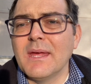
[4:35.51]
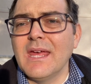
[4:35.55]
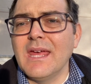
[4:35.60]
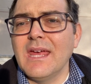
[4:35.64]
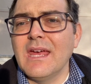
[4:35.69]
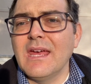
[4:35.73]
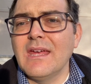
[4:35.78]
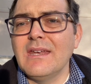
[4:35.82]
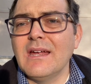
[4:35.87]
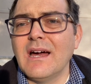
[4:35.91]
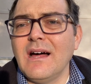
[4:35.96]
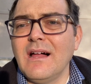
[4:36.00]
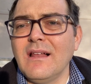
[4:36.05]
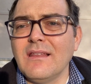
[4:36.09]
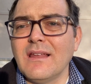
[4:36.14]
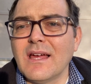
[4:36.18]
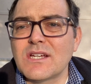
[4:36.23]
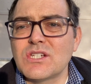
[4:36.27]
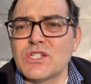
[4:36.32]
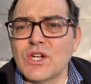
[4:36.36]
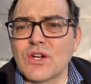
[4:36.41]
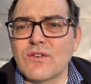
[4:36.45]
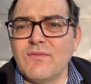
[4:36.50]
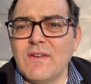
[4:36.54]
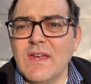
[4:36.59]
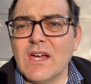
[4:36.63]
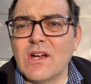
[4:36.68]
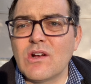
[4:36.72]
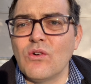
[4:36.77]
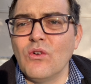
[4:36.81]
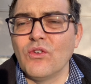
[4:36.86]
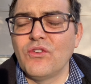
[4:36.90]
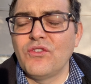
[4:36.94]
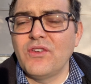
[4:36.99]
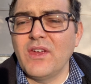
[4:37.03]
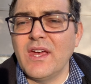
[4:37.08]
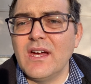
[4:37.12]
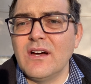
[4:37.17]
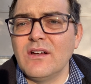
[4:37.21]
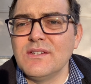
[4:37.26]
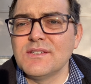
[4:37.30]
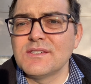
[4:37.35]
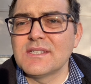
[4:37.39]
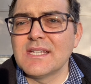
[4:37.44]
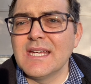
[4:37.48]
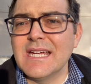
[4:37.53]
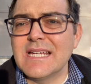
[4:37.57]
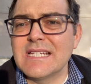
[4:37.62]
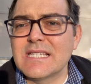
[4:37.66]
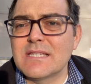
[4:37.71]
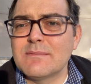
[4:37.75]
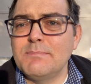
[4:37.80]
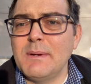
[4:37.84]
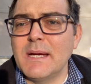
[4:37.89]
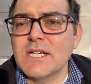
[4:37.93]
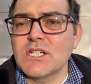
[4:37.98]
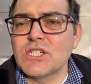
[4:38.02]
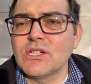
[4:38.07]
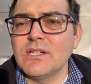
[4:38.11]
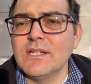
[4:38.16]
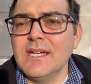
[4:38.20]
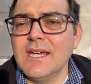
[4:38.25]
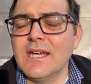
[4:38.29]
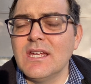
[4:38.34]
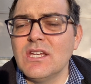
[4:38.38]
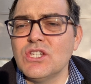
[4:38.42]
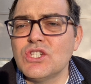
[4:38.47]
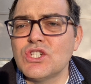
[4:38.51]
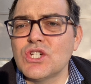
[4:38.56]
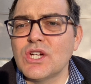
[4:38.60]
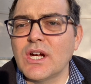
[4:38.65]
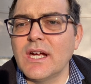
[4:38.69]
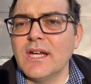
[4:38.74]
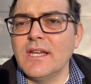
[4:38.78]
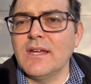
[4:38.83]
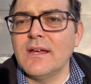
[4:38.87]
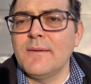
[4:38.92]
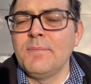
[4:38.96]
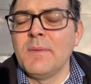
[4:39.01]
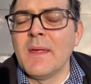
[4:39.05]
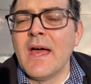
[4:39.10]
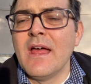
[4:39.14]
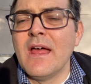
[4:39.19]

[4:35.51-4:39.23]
in electric vehicle sales, especially in China.